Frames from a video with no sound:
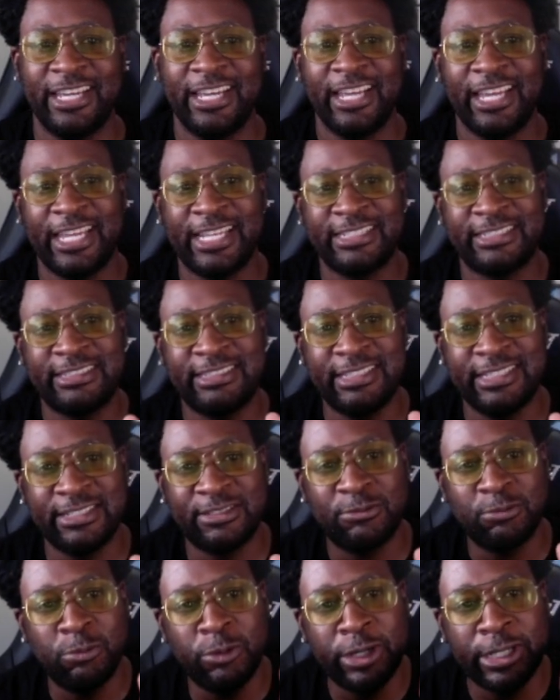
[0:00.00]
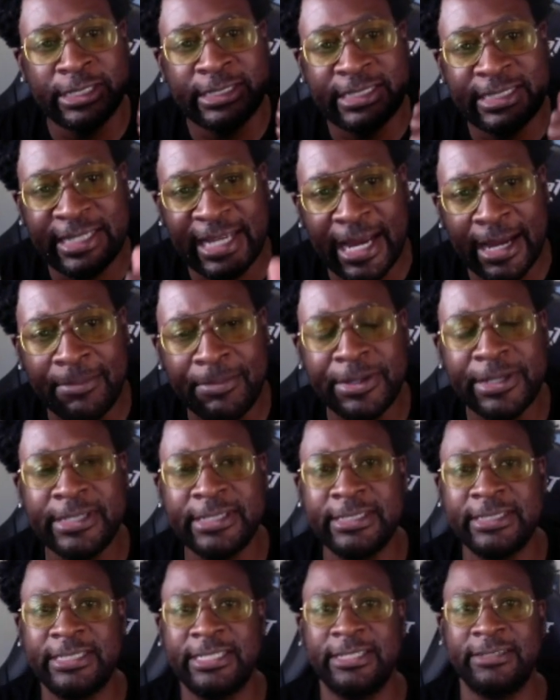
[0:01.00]
And since we're
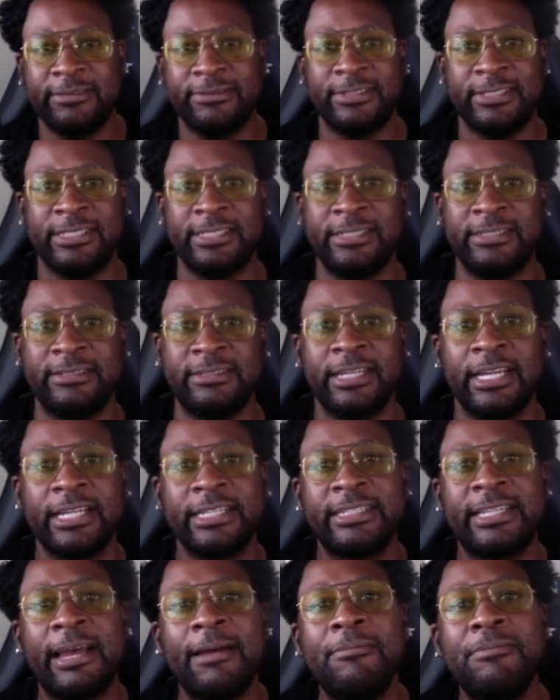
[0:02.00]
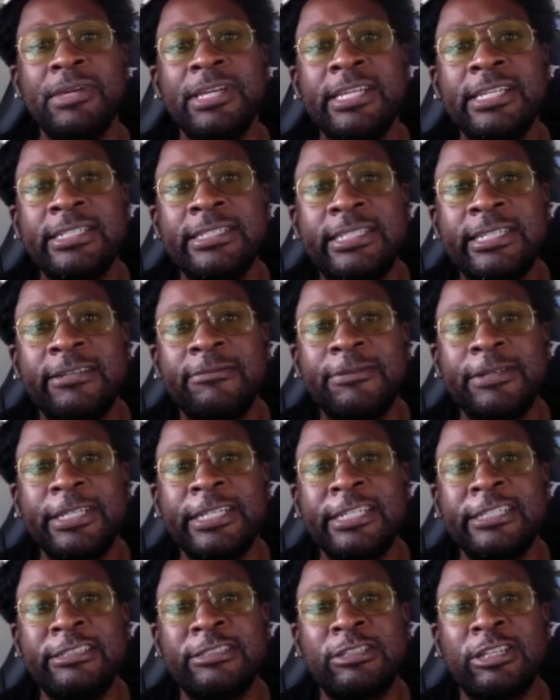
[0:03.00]
debiting dividends, that means
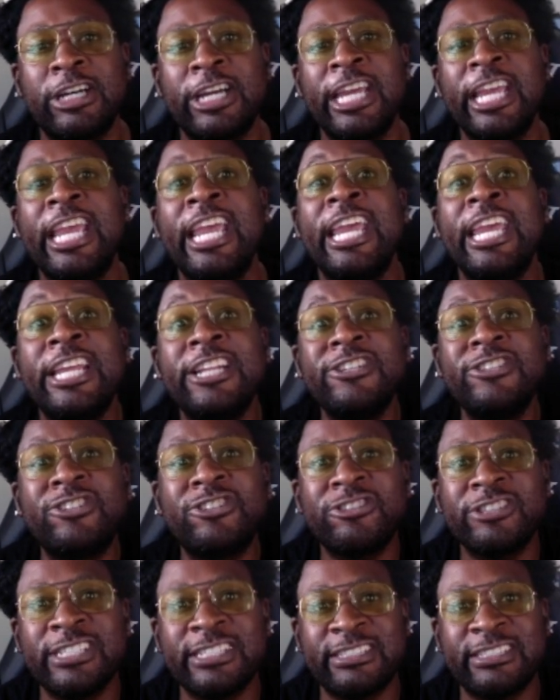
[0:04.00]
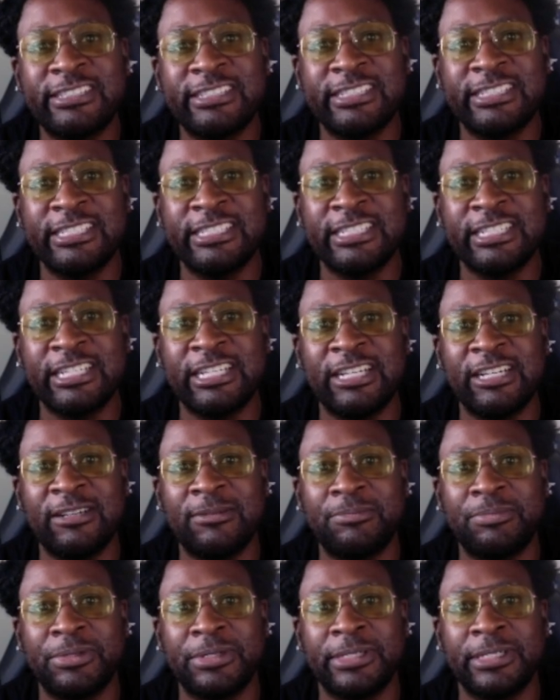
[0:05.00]
dividends are increasing in the
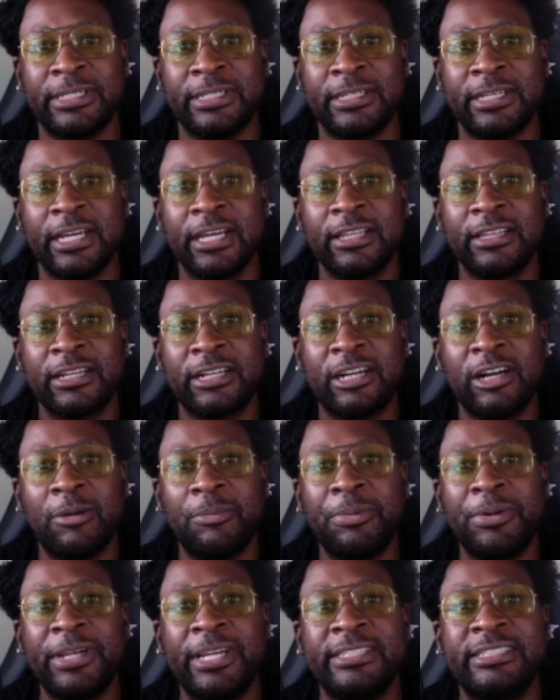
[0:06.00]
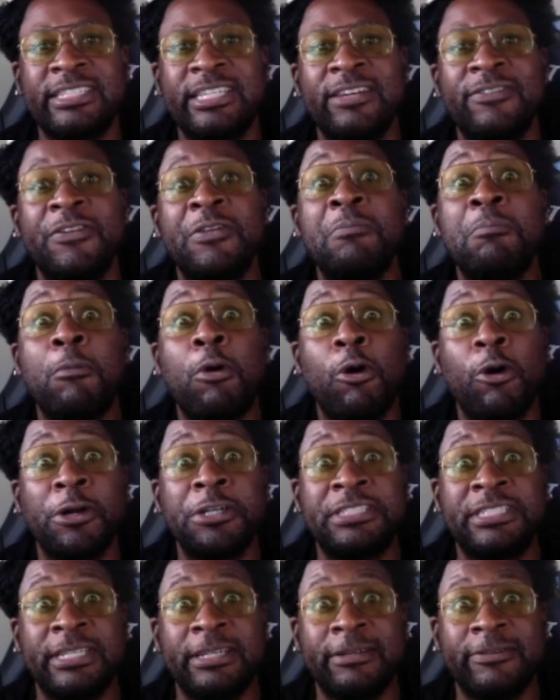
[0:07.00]
company. The company has given more
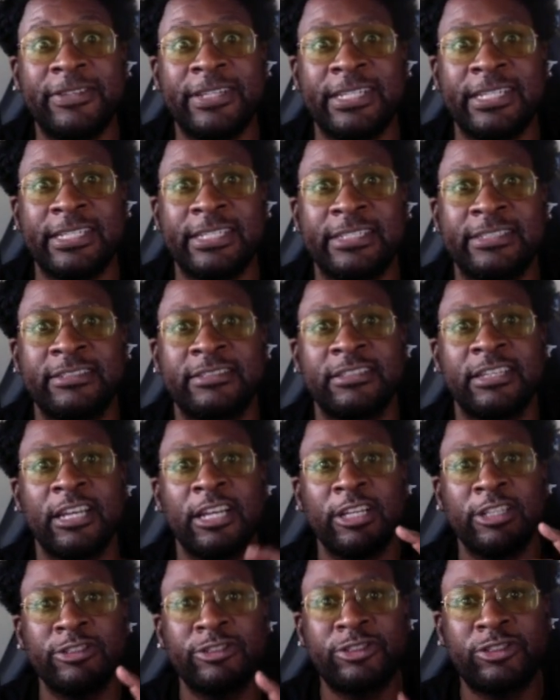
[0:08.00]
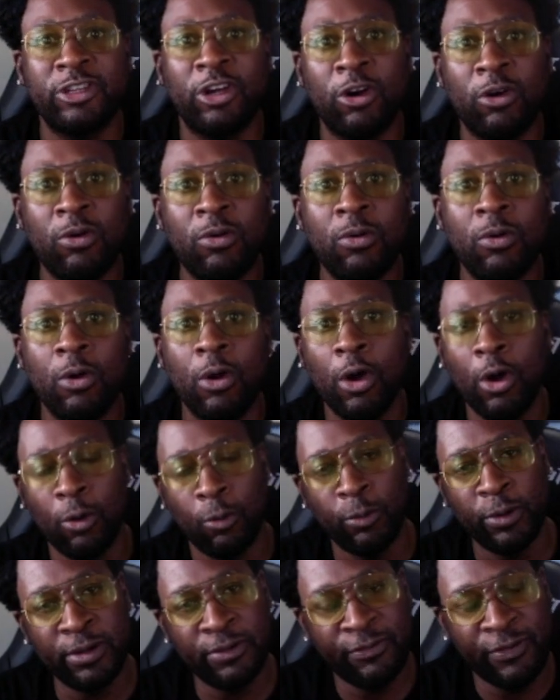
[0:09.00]
dividends. So
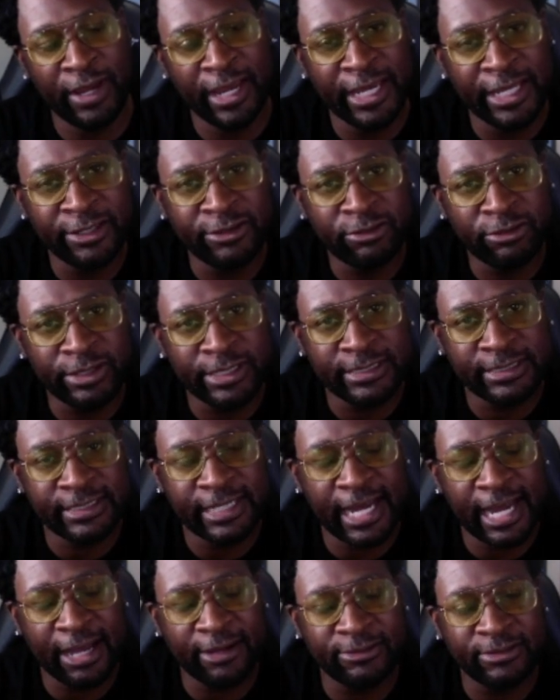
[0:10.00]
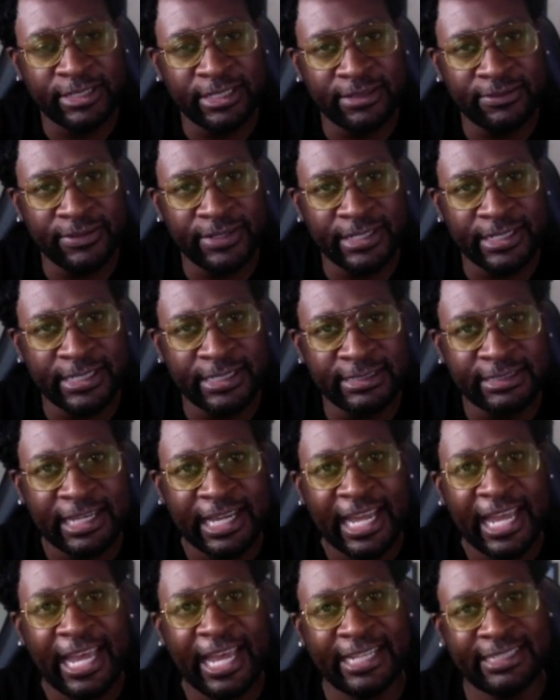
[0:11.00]
we've increased our dividends
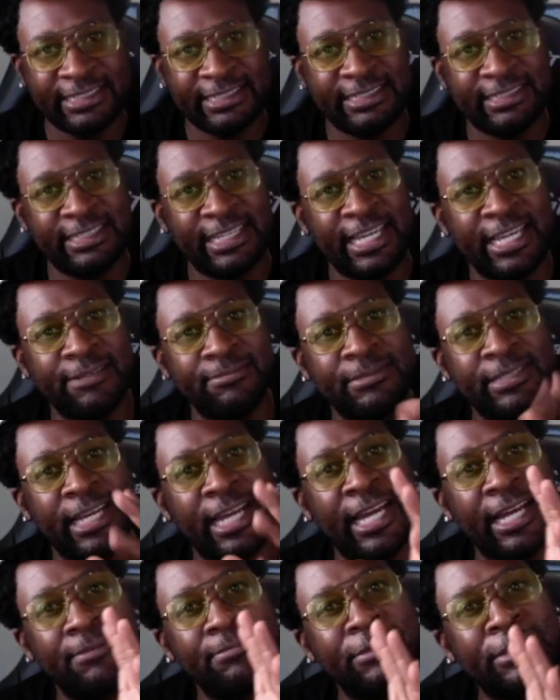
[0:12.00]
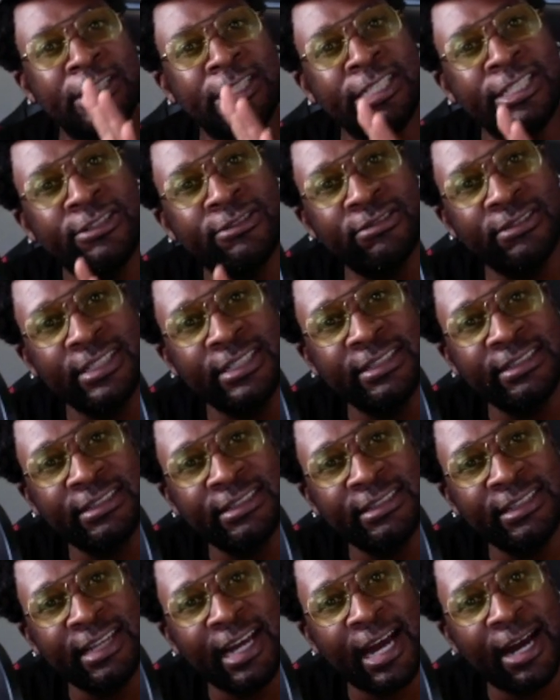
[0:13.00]
at the same time
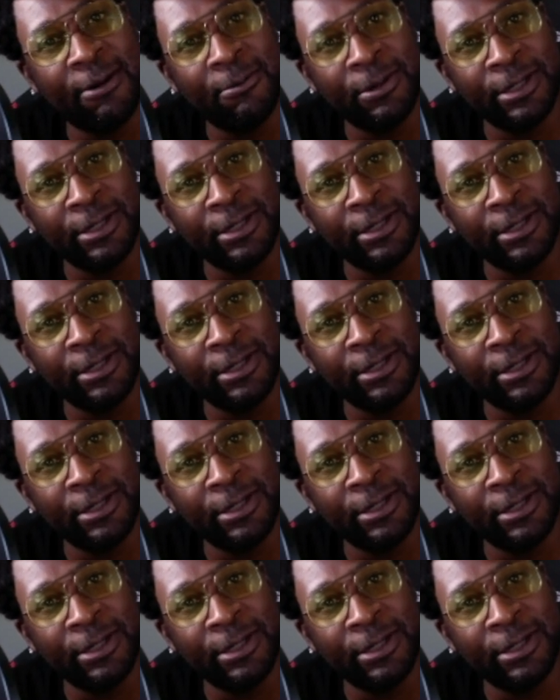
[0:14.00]
decreasing our